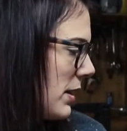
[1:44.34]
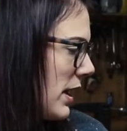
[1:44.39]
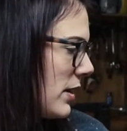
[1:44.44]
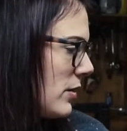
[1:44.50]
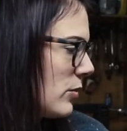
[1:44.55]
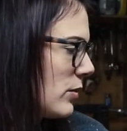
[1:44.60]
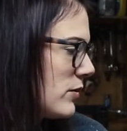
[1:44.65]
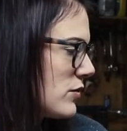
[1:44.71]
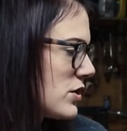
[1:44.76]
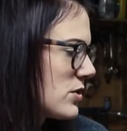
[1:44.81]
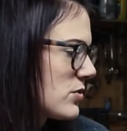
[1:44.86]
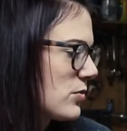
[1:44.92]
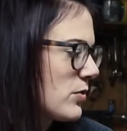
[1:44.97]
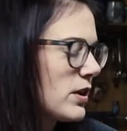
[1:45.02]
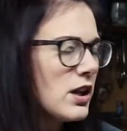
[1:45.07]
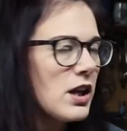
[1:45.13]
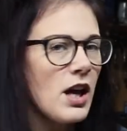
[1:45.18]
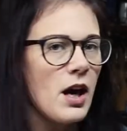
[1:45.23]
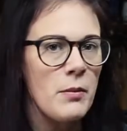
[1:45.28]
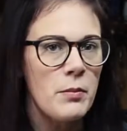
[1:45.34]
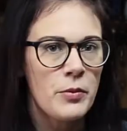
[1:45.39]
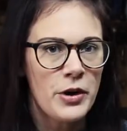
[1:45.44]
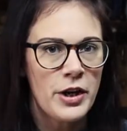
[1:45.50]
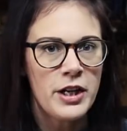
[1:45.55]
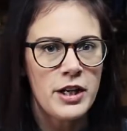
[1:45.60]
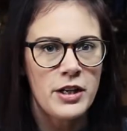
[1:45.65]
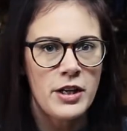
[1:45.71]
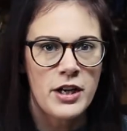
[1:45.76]
And we've just really
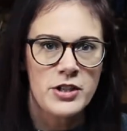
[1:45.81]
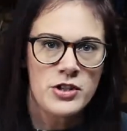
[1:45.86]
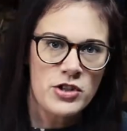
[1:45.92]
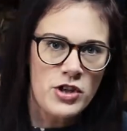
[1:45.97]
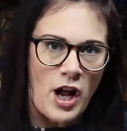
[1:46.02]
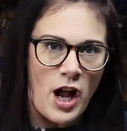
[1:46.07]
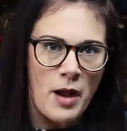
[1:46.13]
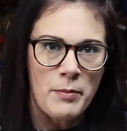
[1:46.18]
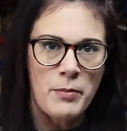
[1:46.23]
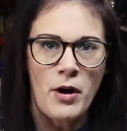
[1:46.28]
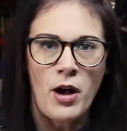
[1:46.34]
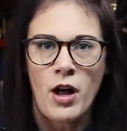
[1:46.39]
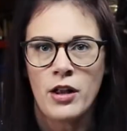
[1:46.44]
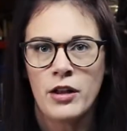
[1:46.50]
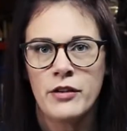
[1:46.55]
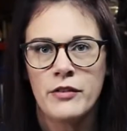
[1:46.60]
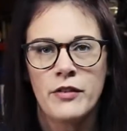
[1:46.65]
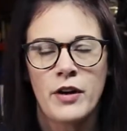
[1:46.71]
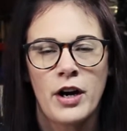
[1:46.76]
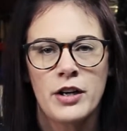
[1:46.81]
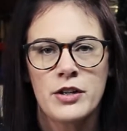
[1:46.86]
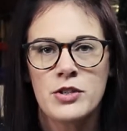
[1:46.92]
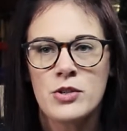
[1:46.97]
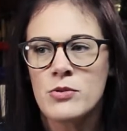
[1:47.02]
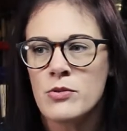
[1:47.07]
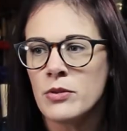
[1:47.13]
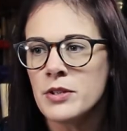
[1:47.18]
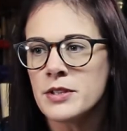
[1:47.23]
upgraded our shop. All of our
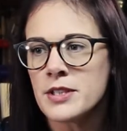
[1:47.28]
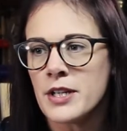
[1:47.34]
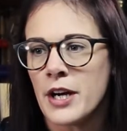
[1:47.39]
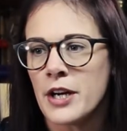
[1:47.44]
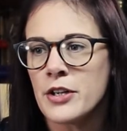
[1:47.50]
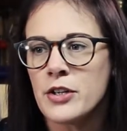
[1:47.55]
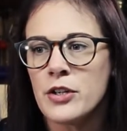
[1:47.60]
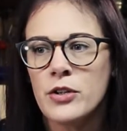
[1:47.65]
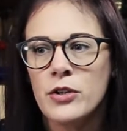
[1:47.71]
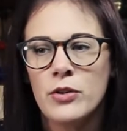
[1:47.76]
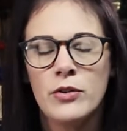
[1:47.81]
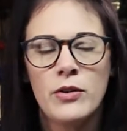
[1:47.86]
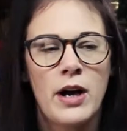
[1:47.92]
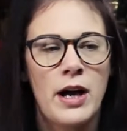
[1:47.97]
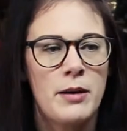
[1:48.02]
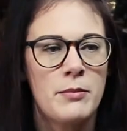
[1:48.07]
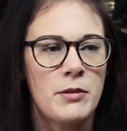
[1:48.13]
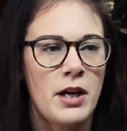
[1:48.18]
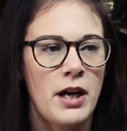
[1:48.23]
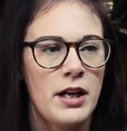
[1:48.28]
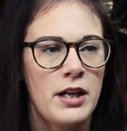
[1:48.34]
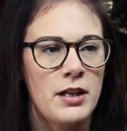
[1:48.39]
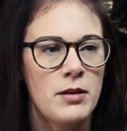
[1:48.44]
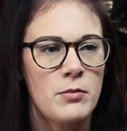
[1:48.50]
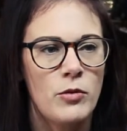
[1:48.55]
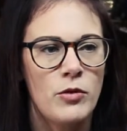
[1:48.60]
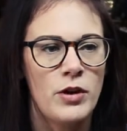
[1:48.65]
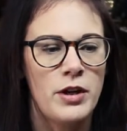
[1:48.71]
tools are new. I'm
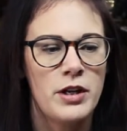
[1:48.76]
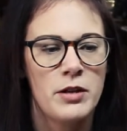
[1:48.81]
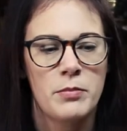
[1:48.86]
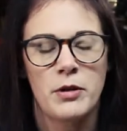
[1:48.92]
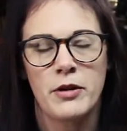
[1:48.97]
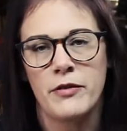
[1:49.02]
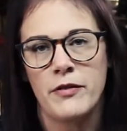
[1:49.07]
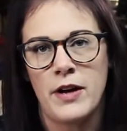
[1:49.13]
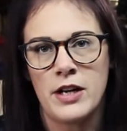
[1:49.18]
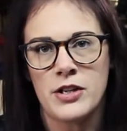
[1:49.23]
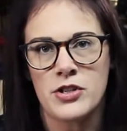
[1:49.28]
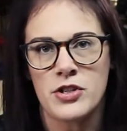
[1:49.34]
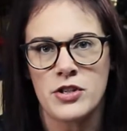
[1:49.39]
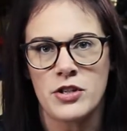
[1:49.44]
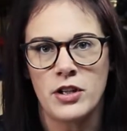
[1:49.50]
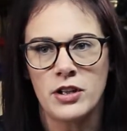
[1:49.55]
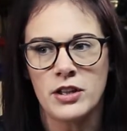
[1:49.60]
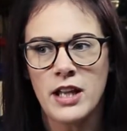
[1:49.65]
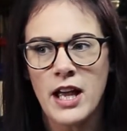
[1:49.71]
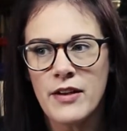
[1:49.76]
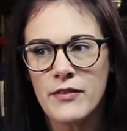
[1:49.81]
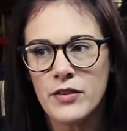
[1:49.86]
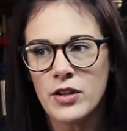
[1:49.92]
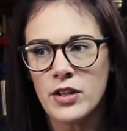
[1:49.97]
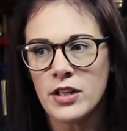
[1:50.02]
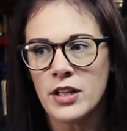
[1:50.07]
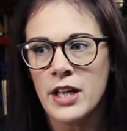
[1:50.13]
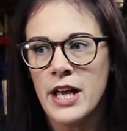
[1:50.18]
cutting more at a professional
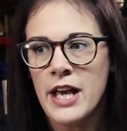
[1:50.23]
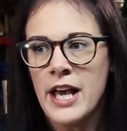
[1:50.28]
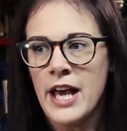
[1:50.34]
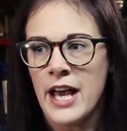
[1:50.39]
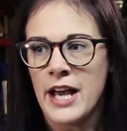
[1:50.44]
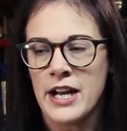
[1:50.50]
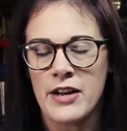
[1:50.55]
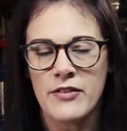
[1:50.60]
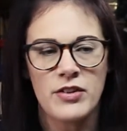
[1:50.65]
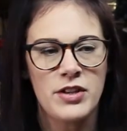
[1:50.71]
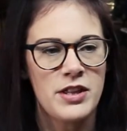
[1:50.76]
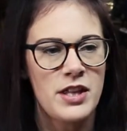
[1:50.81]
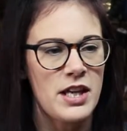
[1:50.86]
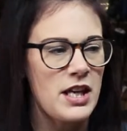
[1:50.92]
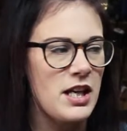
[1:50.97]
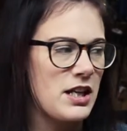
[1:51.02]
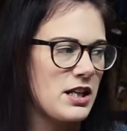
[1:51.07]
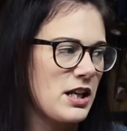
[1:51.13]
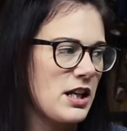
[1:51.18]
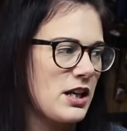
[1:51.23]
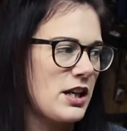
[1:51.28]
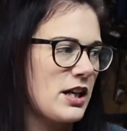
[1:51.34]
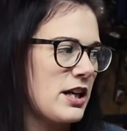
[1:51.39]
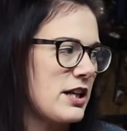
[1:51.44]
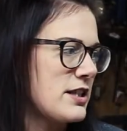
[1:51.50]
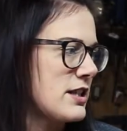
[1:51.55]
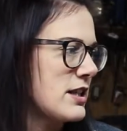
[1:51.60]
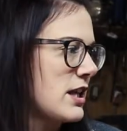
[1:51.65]
level, and everything in here
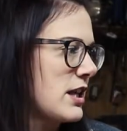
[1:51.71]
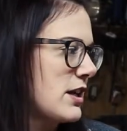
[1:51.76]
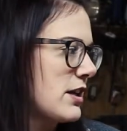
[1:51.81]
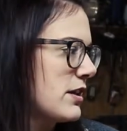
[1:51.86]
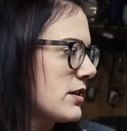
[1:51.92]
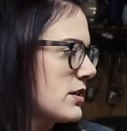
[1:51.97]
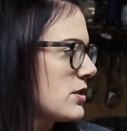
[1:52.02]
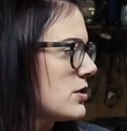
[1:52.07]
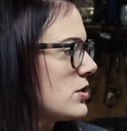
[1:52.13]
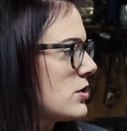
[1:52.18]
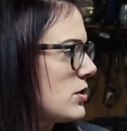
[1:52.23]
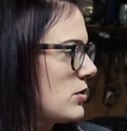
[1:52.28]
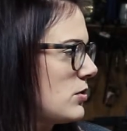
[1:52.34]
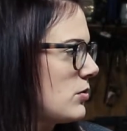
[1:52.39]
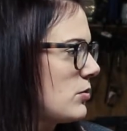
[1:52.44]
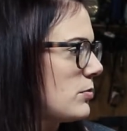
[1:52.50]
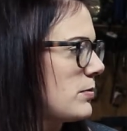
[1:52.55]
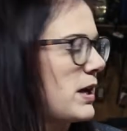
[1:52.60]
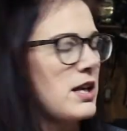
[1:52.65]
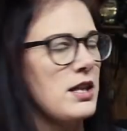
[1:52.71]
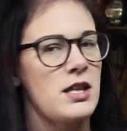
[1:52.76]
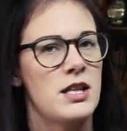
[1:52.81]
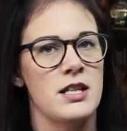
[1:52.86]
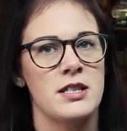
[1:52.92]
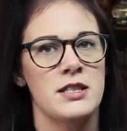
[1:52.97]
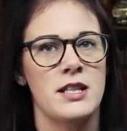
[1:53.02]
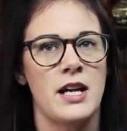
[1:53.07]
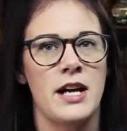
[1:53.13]
is geared to make
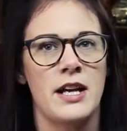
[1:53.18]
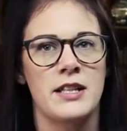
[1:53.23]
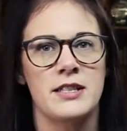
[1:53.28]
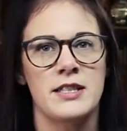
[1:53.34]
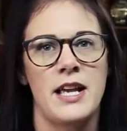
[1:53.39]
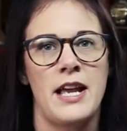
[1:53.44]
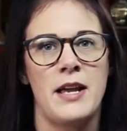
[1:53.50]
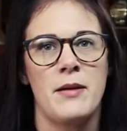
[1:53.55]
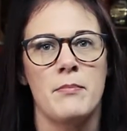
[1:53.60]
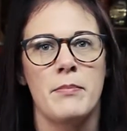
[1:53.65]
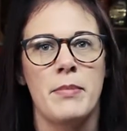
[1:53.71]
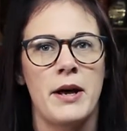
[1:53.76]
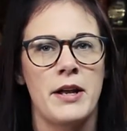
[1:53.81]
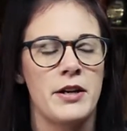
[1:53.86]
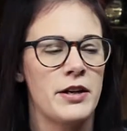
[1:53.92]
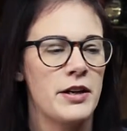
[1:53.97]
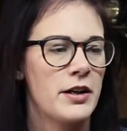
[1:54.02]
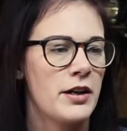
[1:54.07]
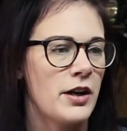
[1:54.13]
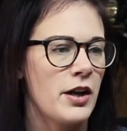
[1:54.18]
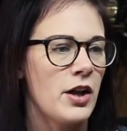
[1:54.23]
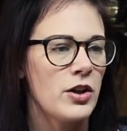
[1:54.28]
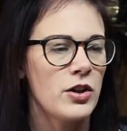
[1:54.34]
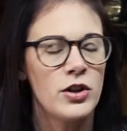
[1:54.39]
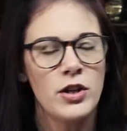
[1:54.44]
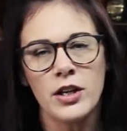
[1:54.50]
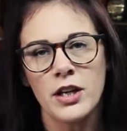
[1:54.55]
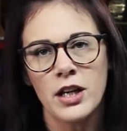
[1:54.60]
these signs a better
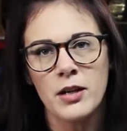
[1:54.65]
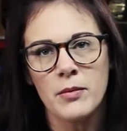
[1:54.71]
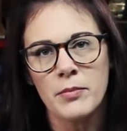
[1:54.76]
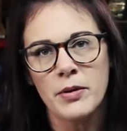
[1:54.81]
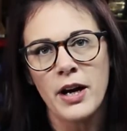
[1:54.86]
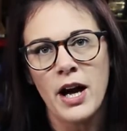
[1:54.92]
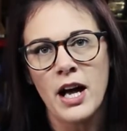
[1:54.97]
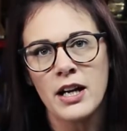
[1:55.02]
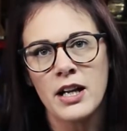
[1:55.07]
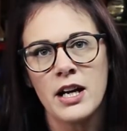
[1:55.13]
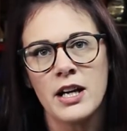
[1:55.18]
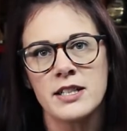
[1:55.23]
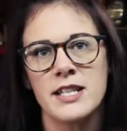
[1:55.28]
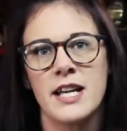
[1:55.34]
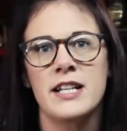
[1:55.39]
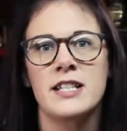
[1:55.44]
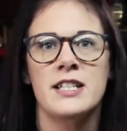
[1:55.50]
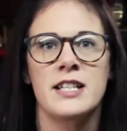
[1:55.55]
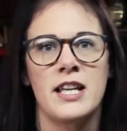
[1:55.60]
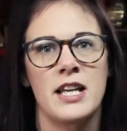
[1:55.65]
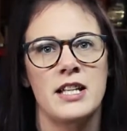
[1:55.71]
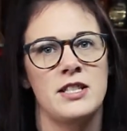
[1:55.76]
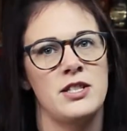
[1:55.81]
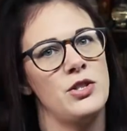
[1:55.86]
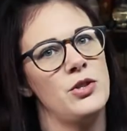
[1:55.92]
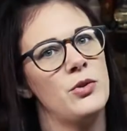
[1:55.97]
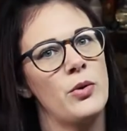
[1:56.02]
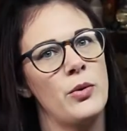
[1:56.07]
looking product and to get
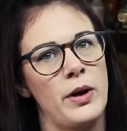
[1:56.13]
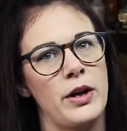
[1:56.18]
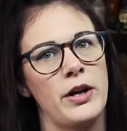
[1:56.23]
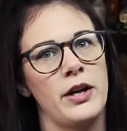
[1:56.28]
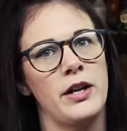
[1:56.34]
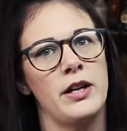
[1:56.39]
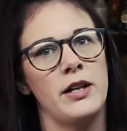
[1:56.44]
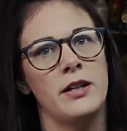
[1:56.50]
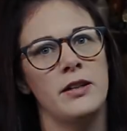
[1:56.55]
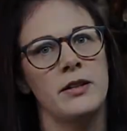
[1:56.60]
to you quicker.